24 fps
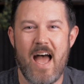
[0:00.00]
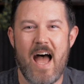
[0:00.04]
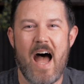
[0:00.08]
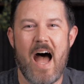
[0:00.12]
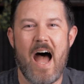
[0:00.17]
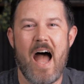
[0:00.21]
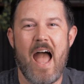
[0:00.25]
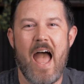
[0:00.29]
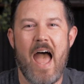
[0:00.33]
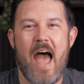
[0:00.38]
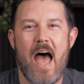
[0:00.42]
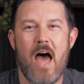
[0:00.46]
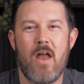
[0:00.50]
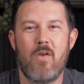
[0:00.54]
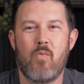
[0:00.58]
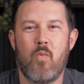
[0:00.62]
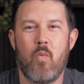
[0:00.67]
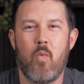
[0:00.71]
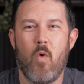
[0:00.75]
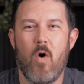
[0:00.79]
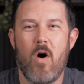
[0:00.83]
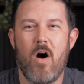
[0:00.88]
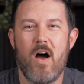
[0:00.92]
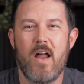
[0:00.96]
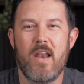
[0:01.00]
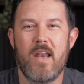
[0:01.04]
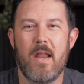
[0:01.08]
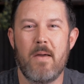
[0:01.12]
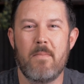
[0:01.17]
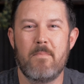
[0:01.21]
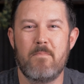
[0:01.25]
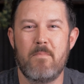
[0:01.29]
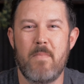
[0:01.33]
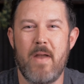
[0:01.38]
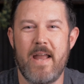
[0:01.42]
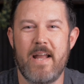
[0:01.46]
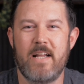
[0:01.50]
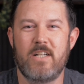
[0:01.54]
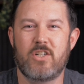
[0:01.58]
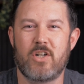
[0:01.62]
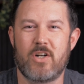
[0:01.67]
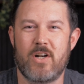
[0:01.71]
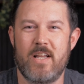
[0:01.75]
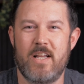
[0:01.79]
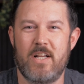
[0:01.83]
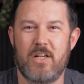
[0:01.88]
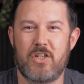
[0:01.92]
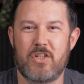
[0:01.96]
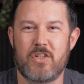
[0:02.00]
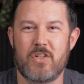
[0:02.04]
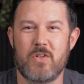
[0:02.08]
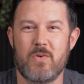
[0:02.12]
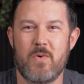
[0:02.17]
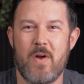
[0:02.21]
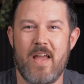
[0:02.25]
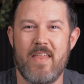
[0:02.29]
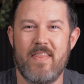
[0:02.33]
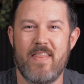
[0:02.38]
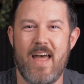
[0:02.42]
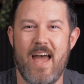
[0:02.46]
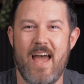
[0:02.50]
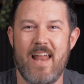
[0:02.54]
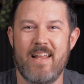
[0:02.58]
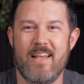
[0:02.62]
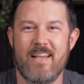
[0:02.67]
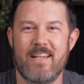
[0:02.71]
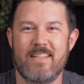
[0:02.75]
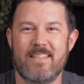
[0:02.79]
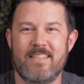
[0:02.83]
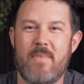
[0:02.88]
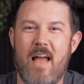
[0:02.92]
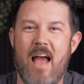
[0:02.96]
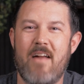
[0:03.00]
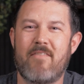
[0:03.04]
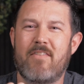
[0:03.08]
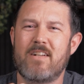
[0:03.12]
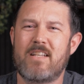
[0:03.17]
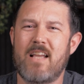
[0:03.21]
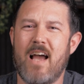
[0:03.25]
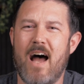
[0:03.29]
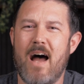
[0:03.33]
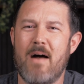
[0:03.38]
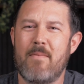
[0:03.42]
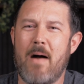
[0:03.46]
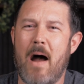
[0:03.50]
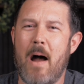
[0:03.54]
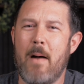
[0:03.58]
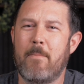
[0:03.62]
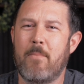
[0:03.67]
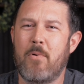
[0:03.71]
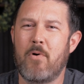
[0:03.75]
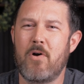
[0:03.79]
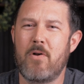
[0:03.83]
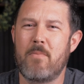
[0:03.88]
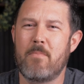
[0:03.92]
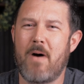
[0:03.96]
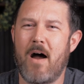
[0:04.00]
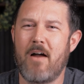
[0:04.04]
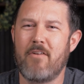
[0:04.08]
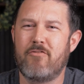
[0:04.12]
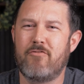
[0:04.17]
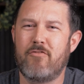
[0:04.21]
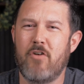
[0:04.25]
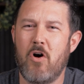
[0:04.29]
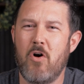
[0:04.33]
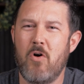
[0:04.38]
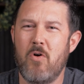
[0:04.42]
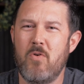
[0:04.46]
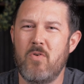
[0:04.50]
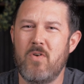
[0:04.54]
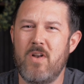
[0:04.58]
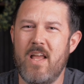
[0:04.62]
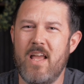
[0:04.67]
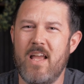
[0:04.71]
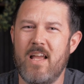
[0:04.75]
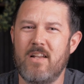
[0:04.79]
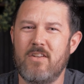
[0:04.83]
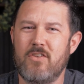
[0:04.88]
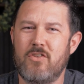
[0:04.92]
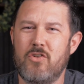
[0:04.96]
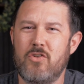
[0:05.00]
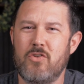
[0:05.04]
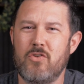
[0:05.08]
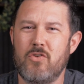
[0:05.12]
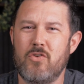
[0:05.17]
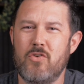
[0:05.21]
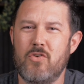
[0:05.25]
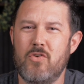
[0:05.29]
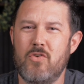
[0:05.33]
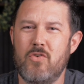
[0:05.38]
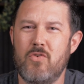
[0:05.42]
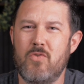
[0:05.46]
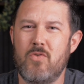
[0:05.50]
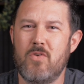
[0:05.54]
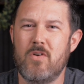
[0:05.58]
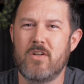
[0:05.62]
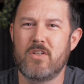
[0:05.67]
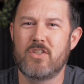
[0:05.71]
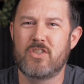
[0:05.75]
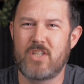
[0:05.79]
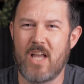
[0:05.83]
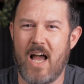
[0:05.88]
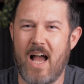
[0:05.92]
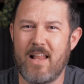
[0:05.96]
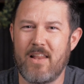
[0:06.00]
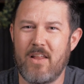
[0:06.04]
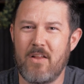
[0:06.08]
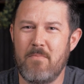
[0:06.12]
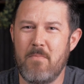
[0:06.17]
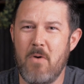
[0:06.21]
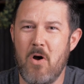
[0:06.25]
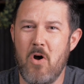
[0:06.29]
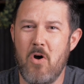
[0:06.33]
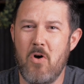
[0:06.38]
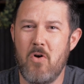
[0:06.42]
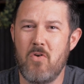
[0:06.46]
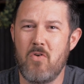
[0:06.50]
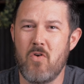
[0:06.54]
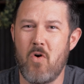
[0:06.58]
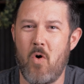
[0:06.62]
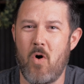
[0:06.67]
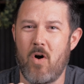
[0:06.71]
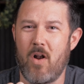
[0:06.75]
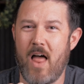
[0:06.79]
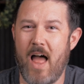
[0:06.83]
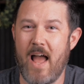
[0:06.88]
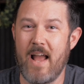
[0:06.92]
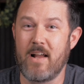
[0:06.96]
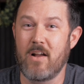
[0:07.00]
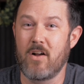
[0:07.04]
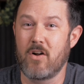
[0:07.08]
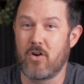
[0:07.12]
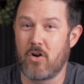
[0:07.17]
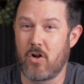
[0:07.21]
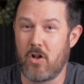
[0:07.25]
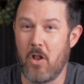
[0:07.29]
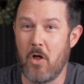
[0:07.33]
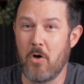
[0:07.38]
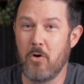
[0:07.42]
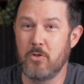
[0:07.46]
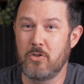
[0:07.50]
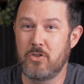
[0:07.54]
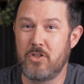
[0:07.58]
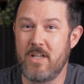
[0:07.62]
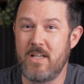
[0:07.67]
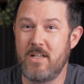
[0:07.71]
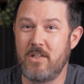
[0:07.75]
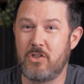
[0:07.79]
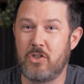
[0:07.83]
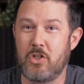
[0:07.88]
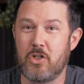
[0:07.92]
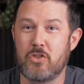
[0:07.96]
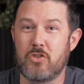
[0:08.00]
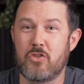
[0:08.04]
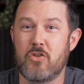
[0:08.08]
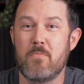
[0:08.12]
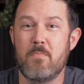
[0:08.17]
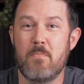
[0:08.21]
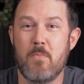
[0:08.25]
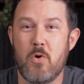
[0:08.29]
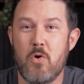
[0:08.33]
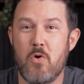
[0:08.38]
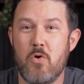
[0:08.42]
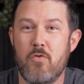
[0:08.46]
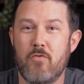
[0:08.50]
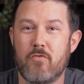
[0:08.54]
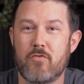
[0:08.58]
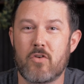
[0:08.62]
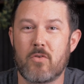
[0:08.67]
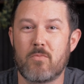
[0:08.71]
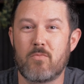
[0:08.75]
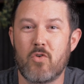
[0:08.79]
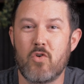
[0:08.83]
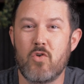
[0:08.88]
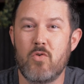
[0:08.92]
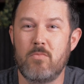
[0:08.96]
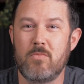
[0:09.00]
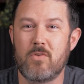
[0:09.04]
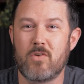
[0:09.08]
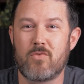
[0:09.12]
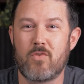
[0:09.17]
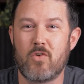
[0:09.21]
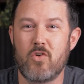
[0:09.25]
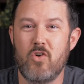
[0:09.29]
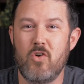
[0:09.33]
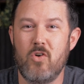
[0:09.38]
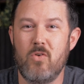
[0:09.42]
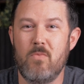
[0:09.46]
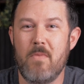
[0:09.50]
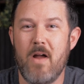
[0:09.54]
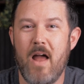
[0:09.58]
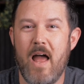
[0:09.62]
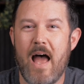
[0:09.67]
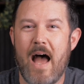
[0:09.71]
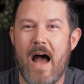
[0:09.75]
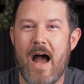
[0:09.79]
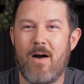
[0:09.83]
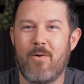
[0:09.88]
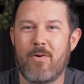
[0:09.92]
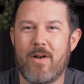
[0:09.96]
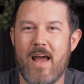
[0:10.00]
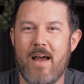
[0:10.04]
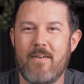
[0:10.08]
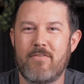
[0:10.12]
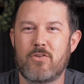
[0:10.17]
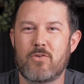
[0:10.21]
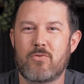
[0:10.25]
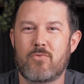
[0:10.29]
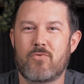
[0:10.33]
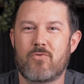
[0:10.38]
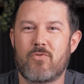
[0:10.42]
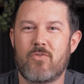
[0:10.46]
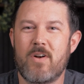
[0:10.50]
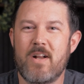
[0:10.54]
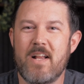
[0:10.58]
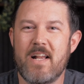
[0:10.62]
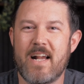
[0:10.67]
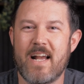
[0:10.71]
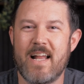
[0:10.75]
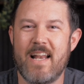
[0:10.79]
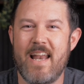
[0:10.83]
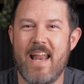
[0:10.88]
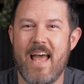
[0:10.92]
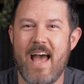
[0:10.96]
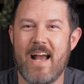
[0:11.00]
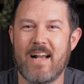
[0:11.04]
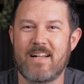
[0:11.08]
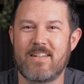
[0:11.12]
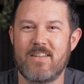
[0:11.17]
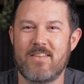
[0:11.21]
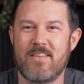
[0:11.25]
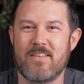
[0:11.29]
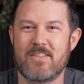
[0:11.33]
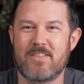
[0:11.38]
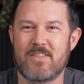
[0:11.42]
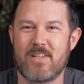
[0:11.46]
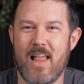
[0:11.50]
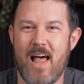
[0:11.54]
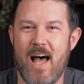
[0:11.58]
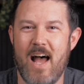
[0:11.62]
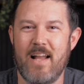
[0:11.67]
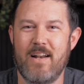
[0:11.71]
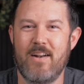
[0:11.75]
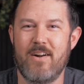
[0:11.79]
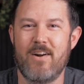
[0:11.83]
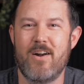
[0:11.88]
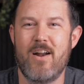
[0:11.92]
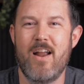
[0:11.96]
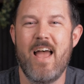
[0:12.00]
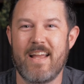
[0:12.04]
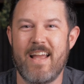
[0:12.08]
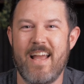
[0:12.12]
I had one major issue, and that is every time I put my phone into silent mode or like closed it just to move from room to room, I would have to reconnect to the slider.